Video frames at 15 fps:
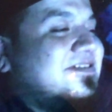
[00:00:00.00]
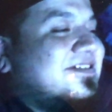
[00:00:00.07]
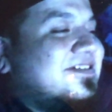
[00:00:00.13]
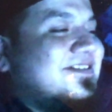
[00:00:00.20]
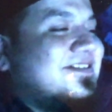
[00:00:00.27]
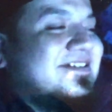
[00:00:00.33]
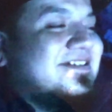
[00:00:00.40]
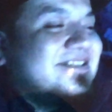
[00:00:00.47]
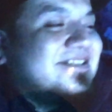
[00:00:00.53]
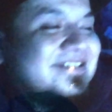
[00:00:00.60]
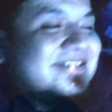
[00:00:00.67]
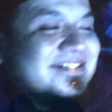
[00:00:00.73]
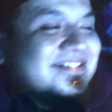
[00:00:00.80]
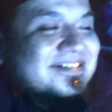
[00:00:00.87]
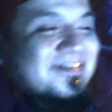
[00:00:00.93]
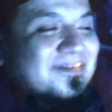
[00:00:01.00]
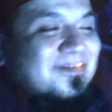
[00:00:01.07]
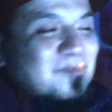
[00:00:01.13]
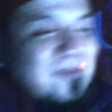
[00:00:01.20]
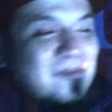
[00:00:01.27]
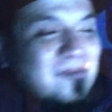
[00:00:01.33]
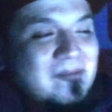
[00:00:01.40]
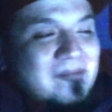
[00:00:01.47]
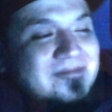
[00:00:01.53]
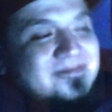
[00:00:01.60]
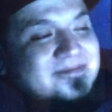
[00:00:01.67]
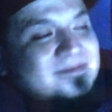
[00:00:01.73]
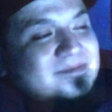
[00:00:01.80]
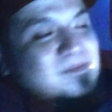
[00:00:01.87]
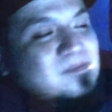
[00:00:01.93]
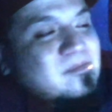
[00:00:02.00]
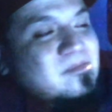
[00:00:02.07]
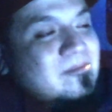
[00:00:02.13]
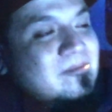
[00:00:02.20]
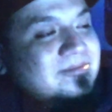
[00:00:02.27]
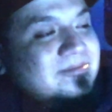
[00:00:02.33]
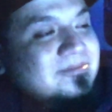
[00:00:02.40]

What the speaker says: That's fair. Hence the A in it. Okay.